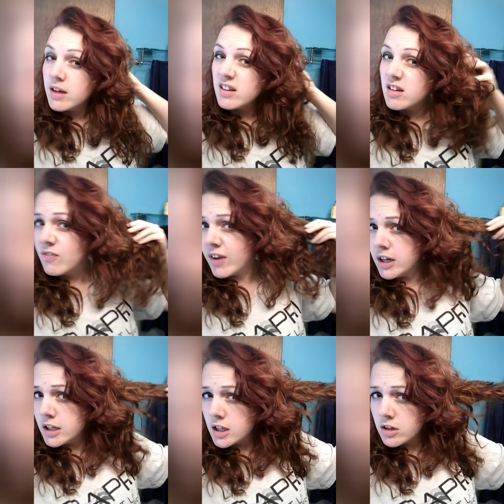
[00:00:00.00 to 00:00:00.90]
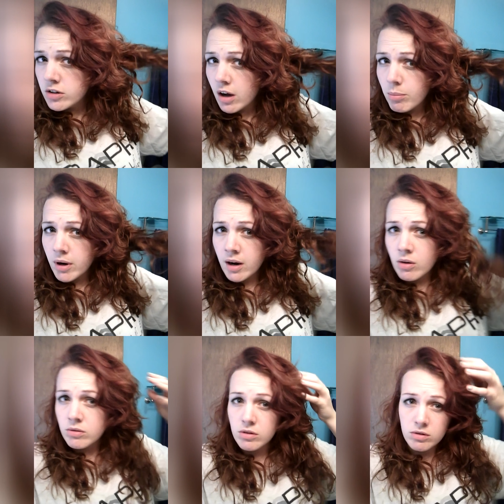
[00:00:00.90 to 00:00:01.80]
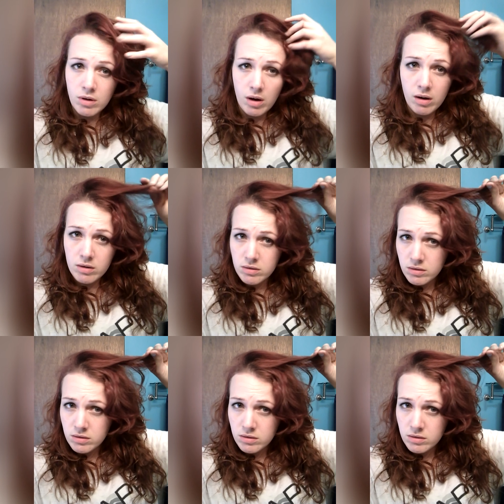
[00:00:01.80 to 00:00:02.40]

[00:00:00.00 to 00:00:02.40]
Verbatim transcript: because it's faded, got brown to uh,